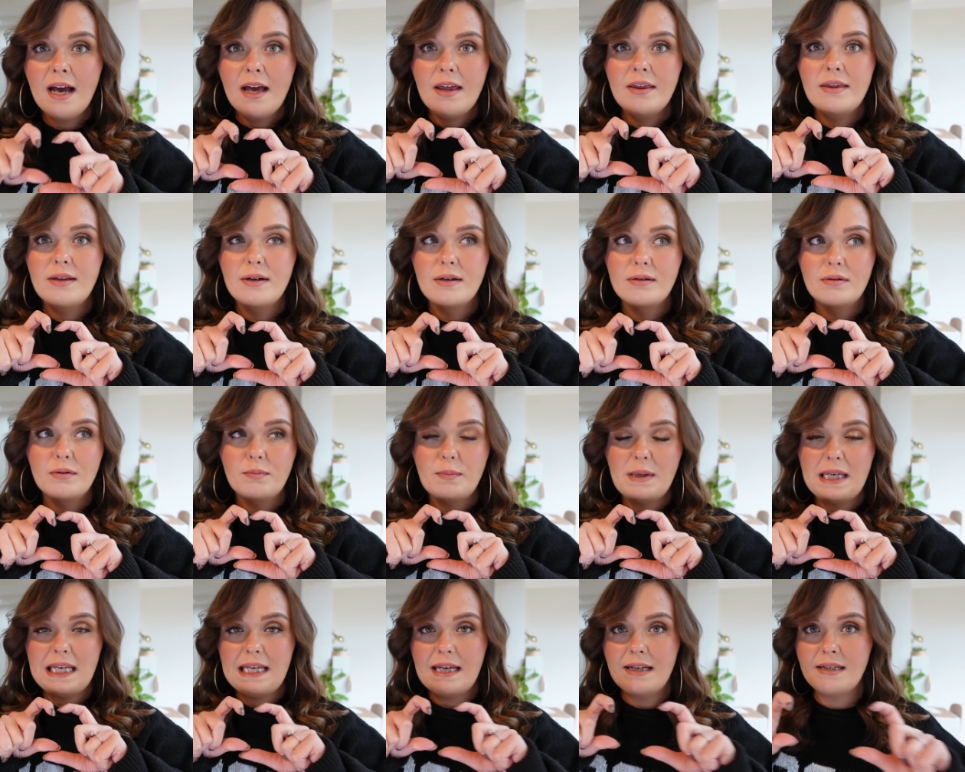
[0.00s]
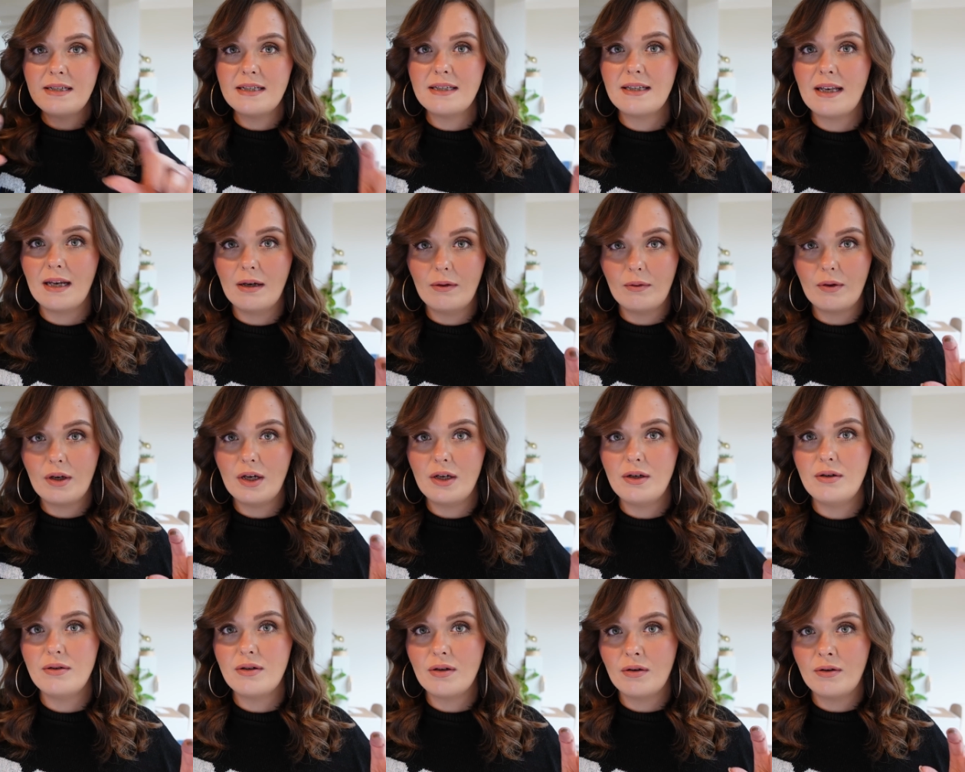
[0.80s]
there will be a discount
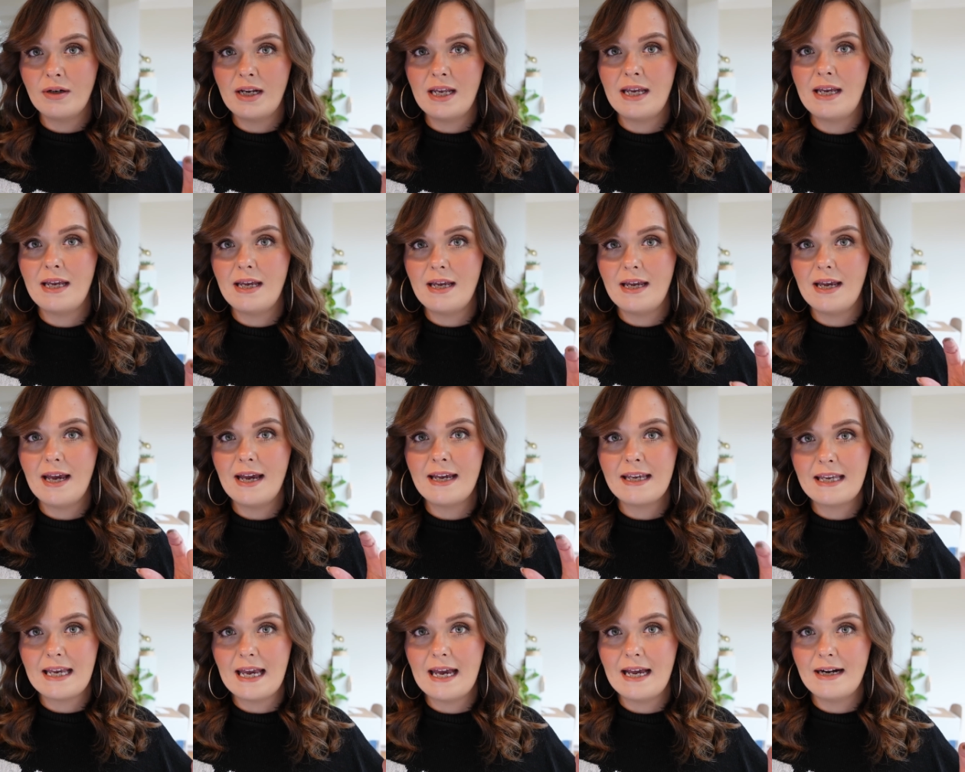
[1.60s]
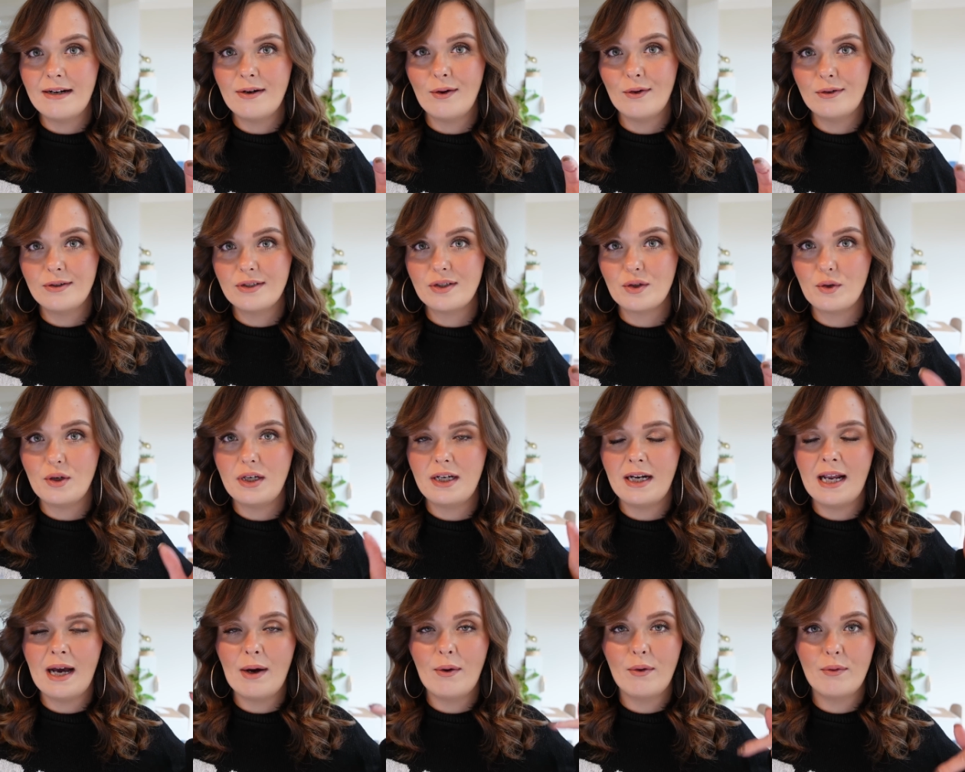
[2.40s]
code on here again on
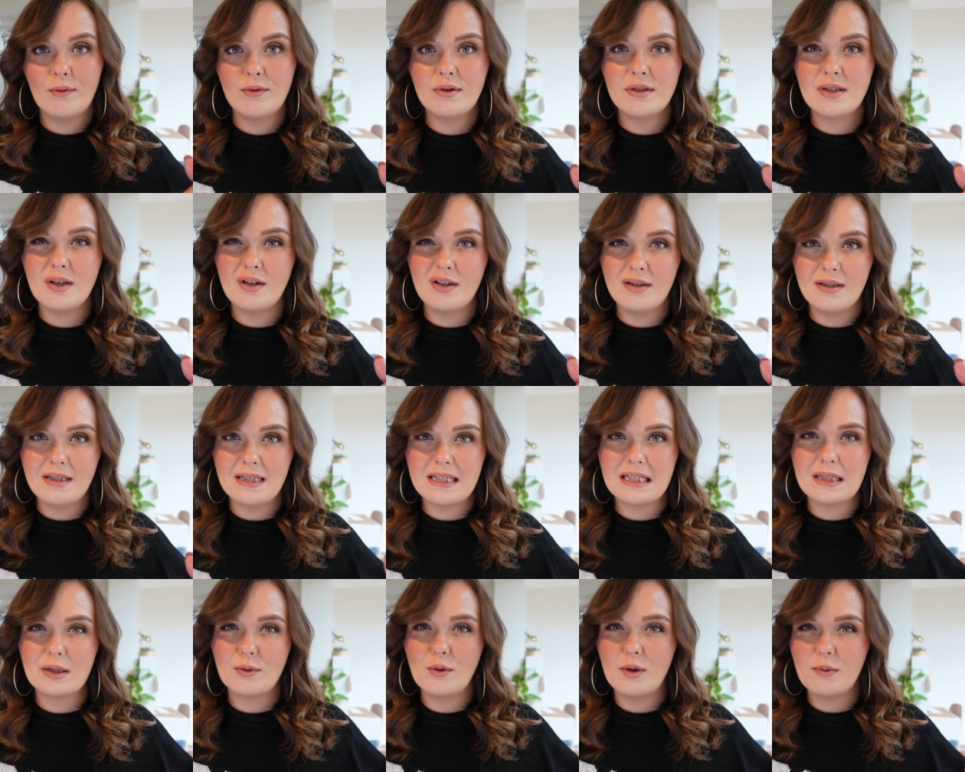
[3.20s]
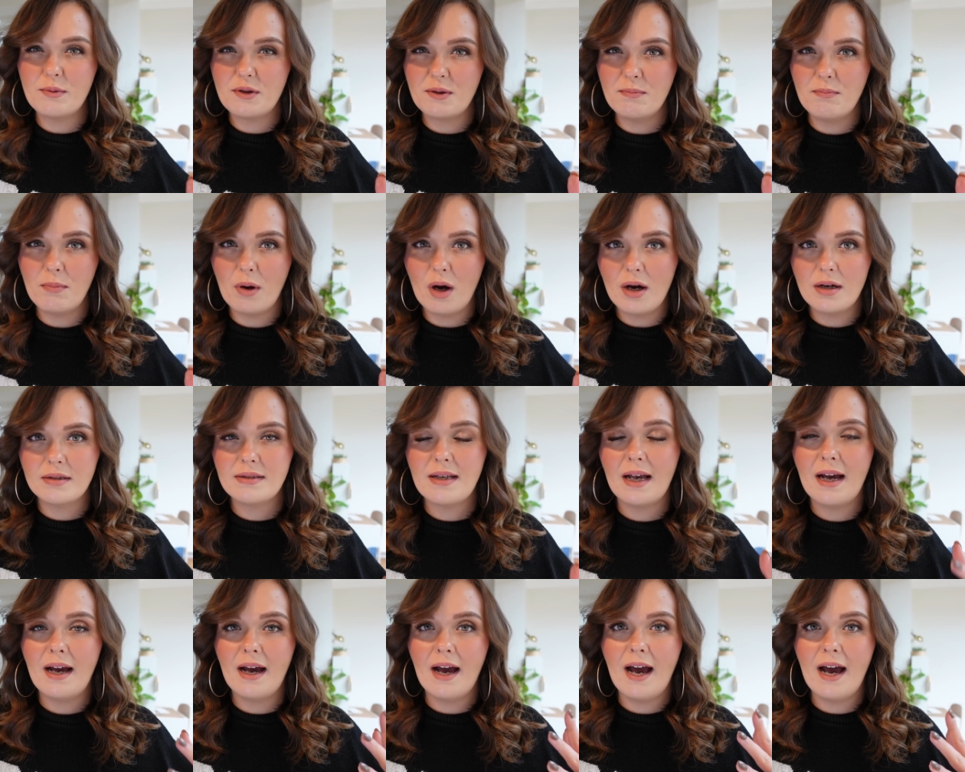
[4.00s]
screen now, and also in the description box.